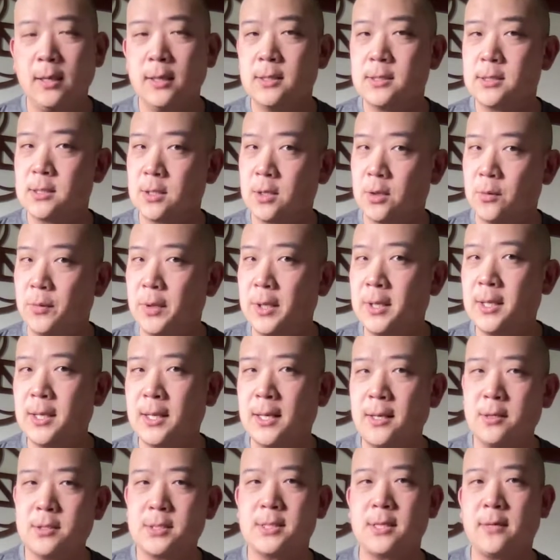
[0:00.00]
It's a good way to
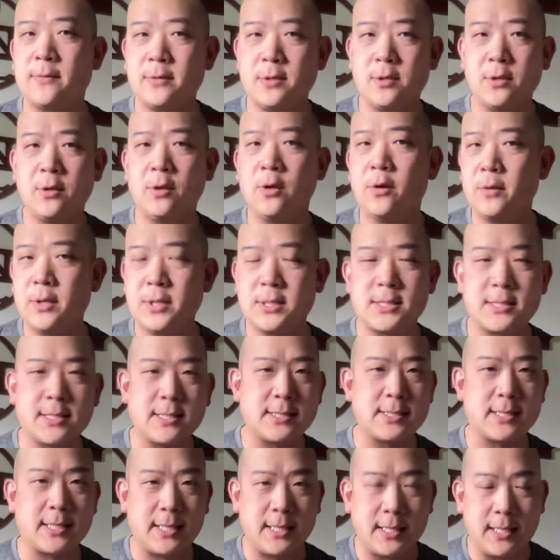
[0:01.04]
get yourself to notice
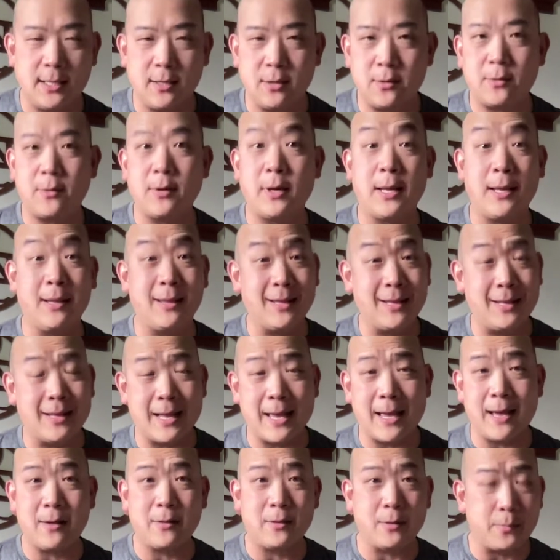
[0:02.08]
this here and the
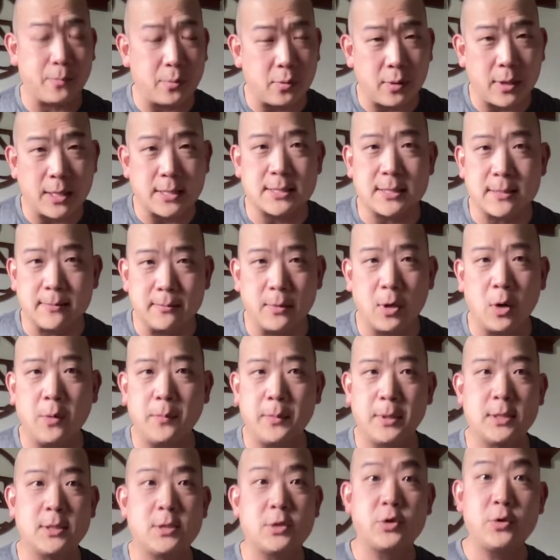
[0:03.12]
now, the present
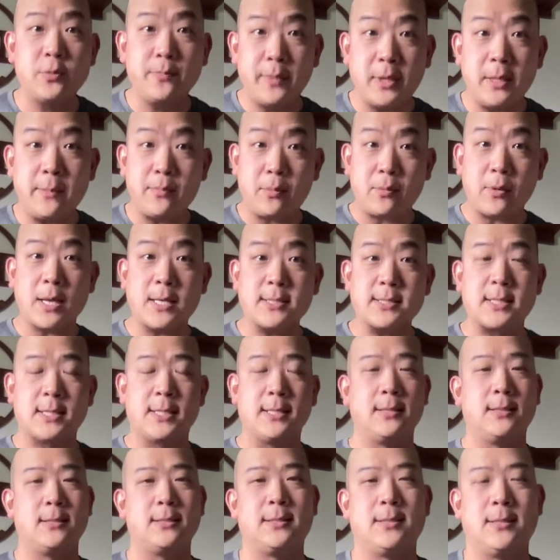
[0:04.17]
moment, to be
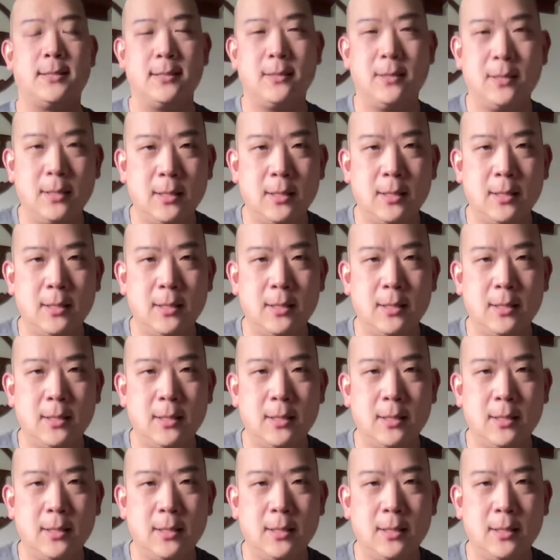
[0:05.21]
present.